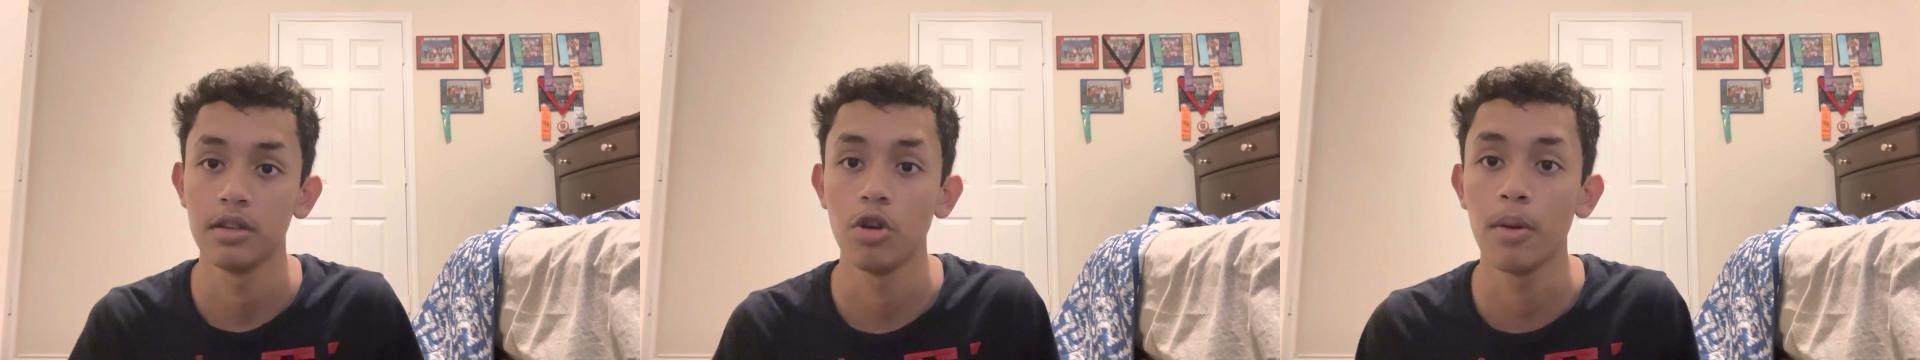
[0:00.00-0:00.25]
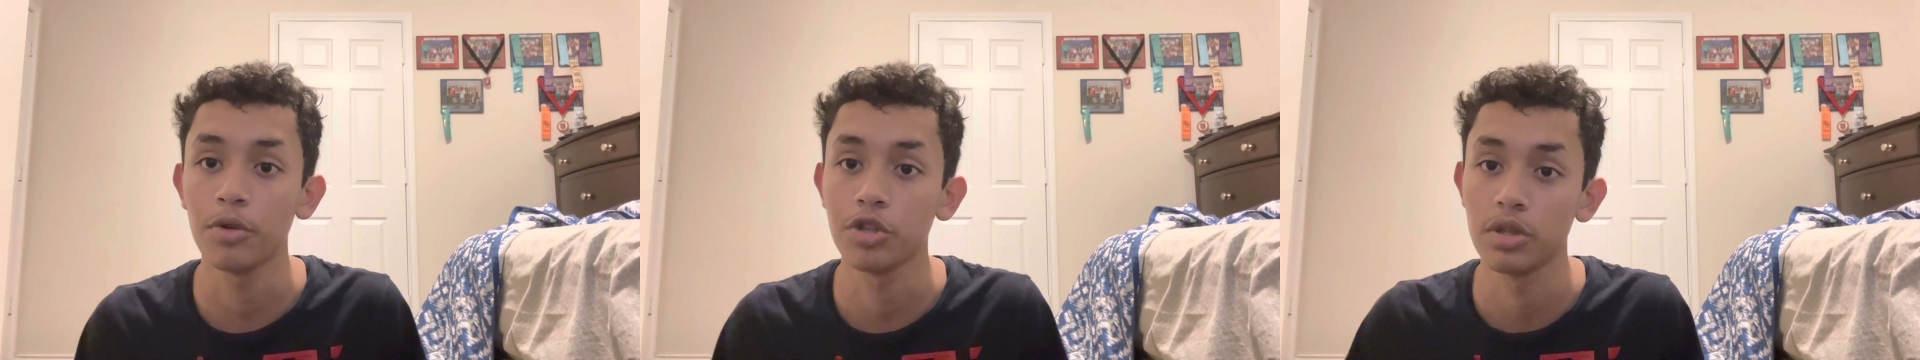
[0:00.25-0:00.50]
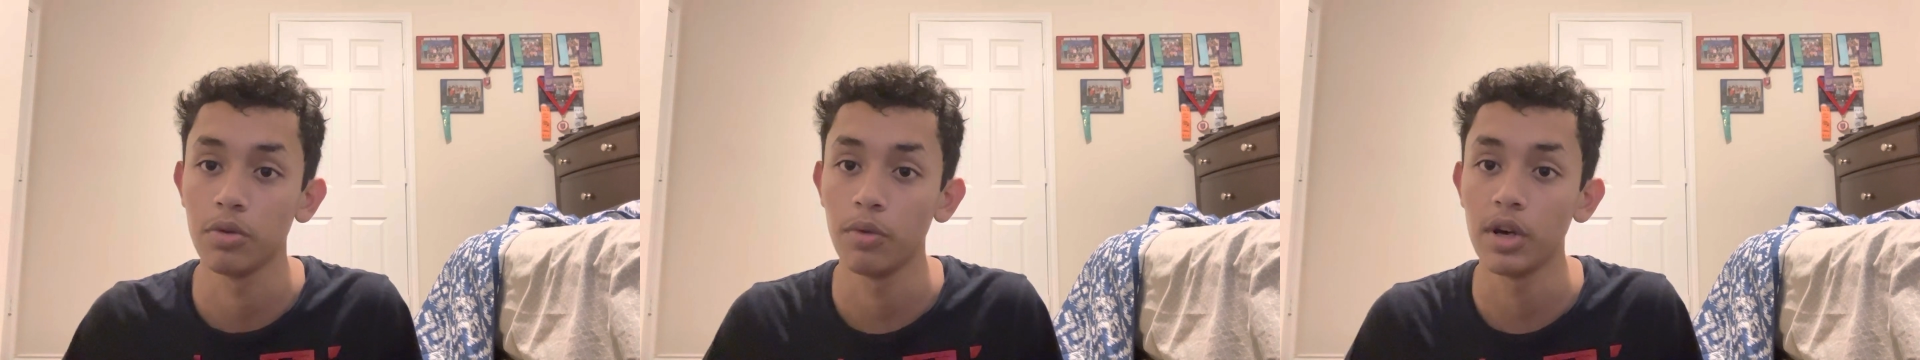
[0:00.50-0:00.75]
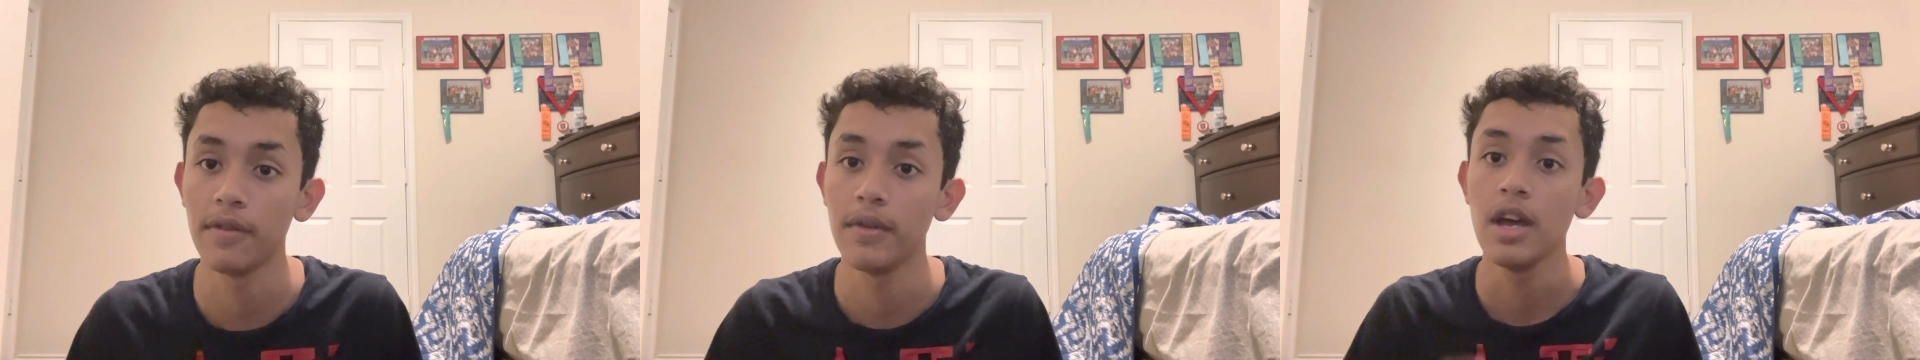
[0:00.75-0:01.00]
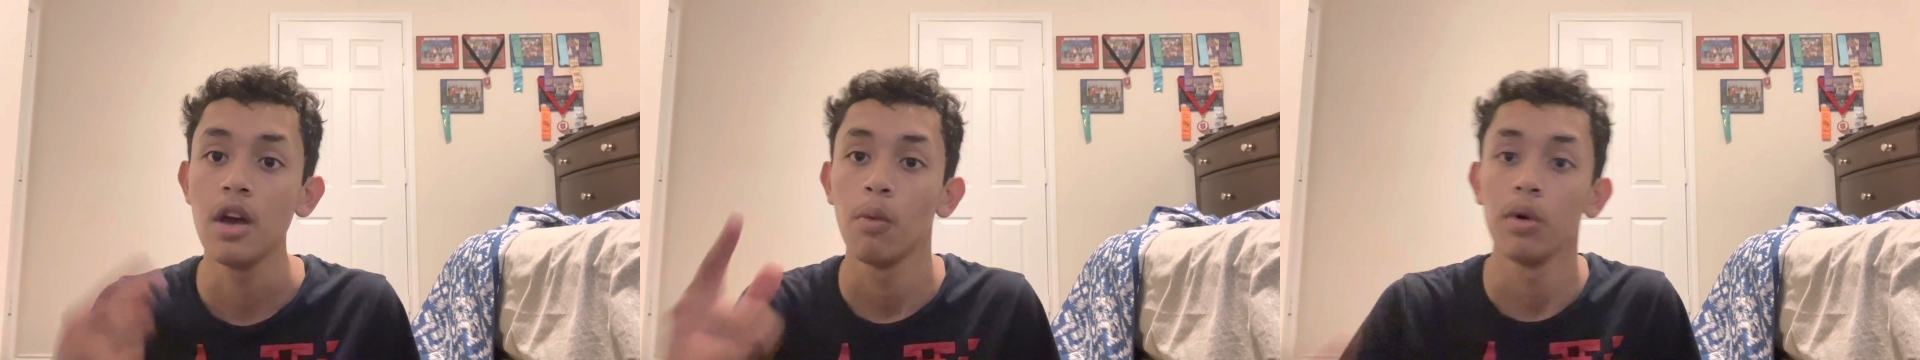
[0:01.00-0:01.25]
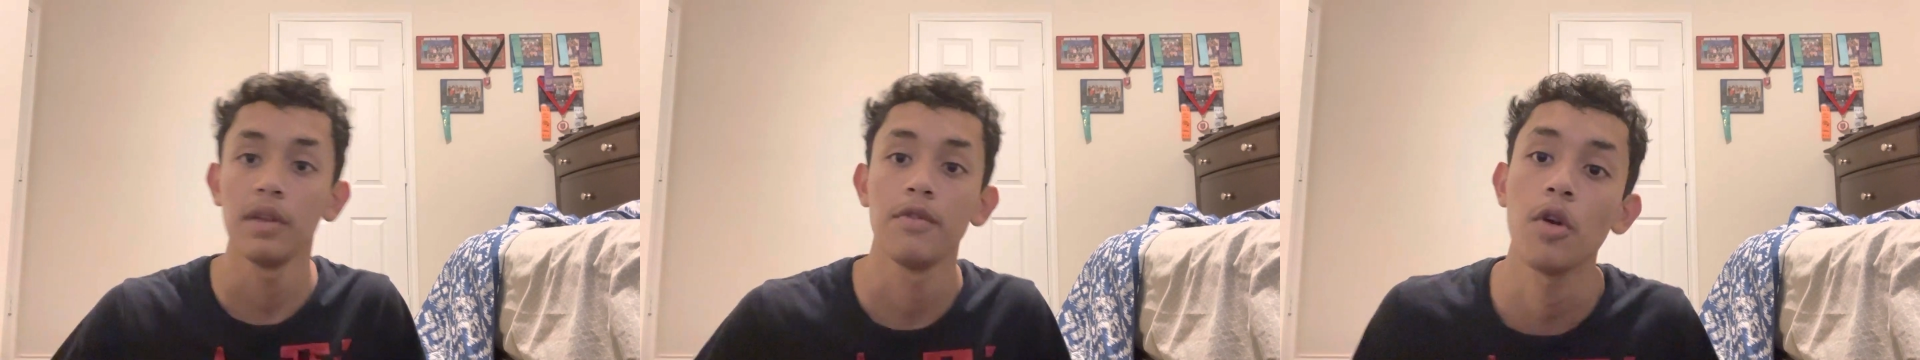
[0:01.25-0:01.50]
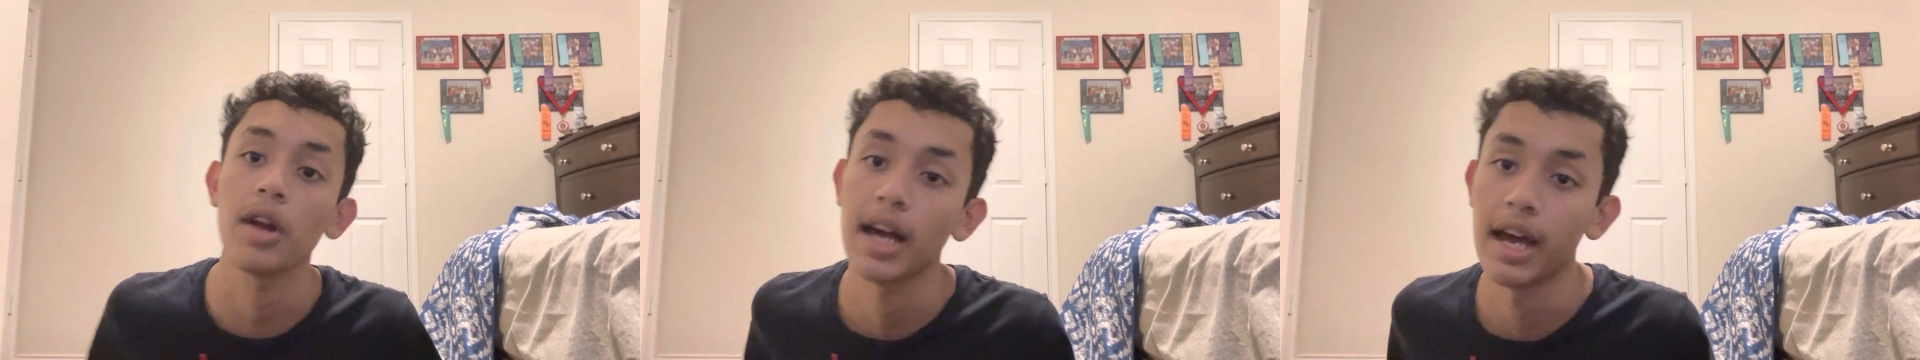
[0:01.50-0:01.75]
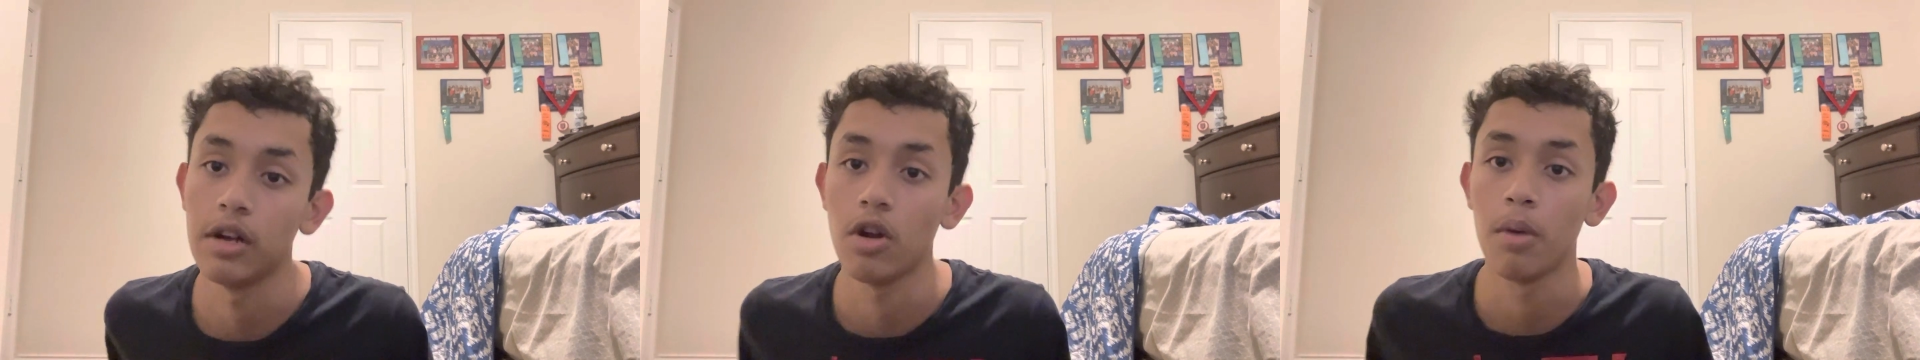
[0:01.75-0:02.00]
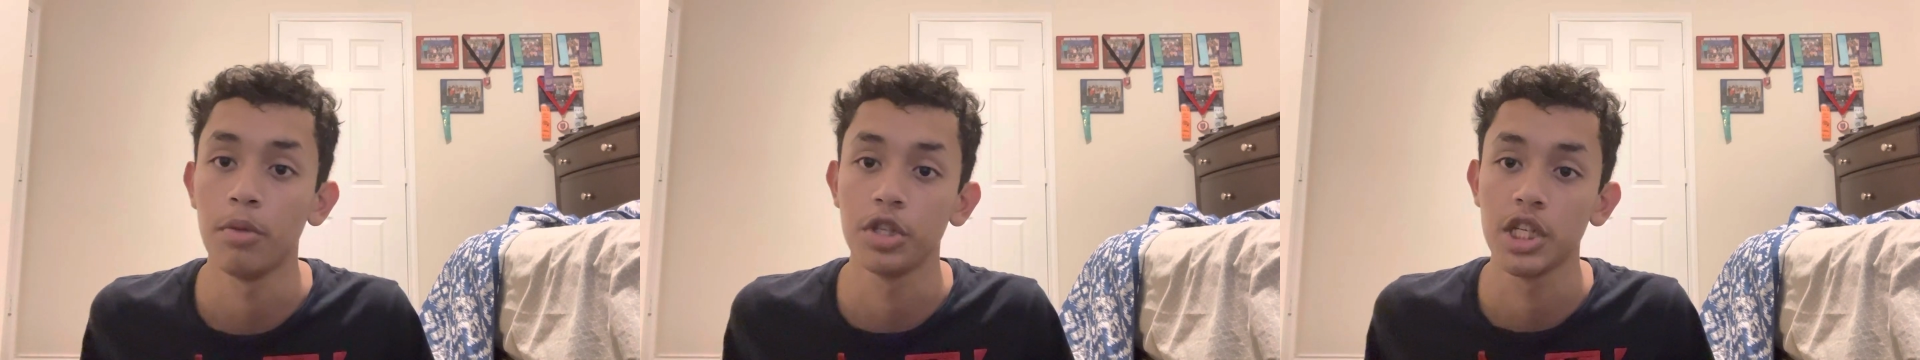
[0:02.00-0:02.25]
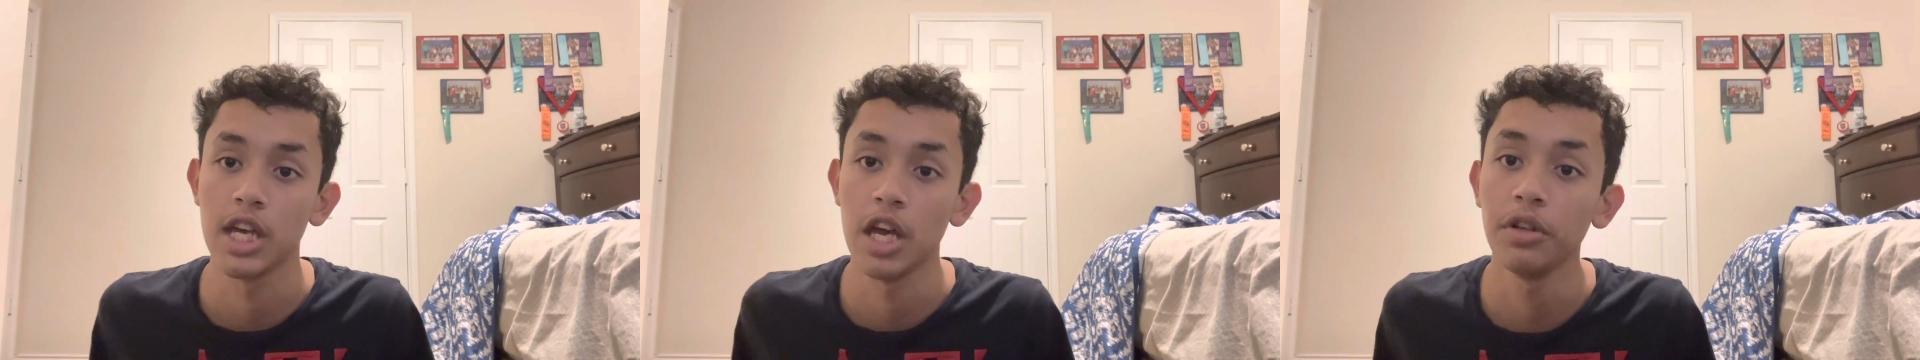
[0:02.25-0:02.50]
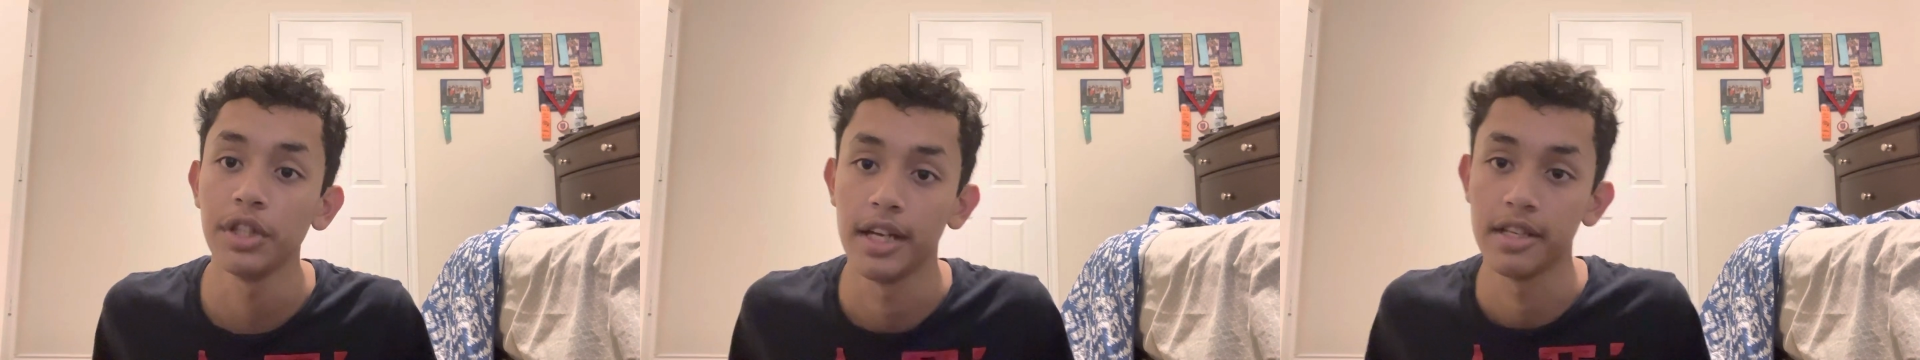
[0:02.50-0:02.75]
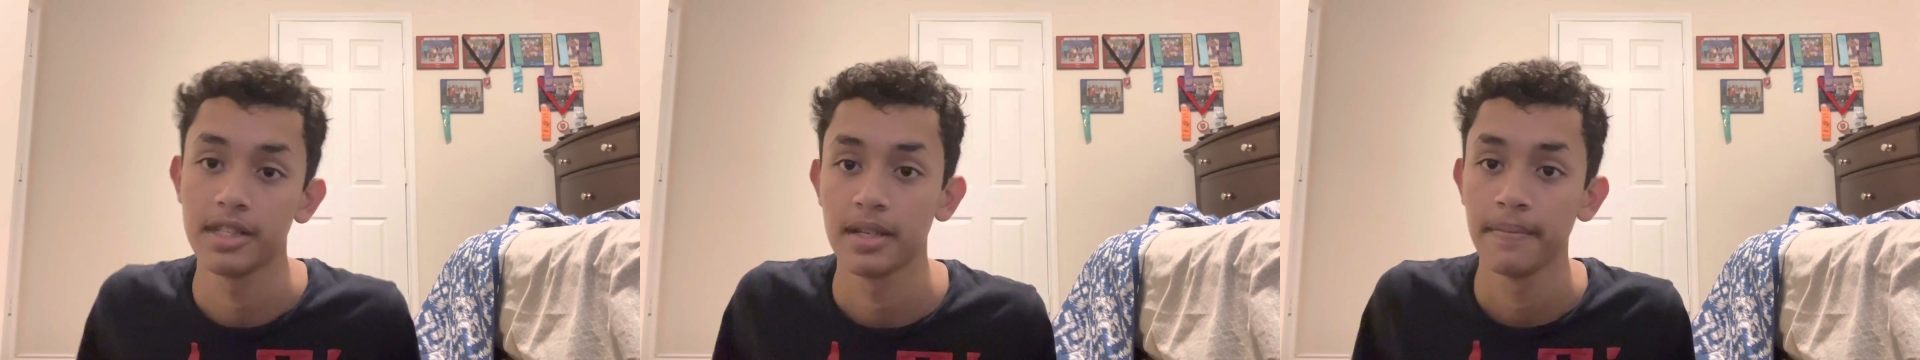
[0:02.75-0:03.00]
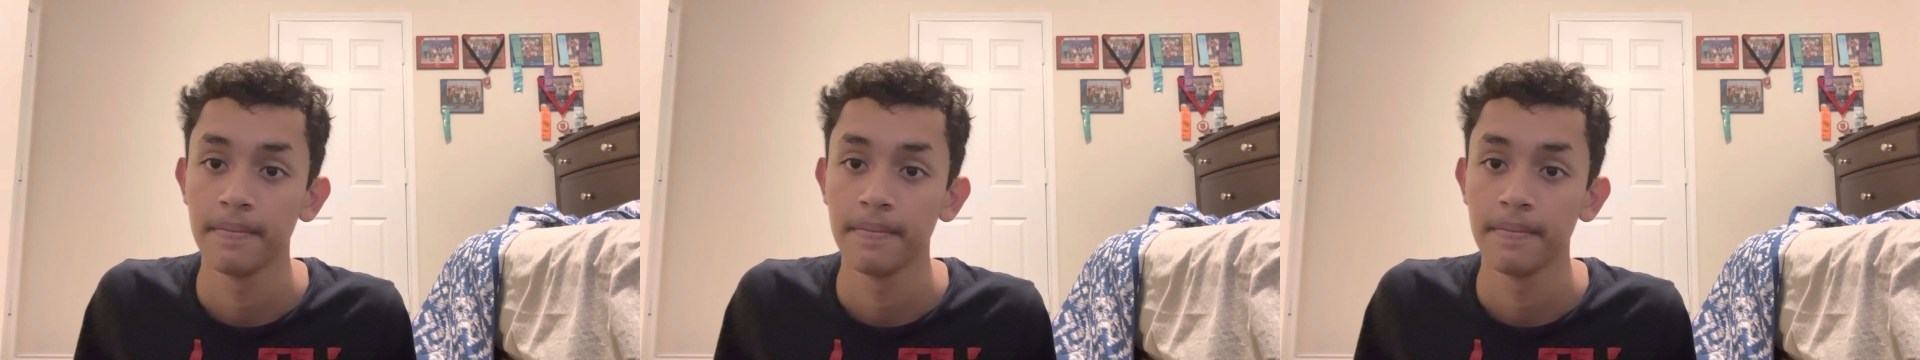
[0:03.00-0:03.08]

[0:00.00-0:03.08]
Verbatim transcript: You almost one of one of your kind almost killed us.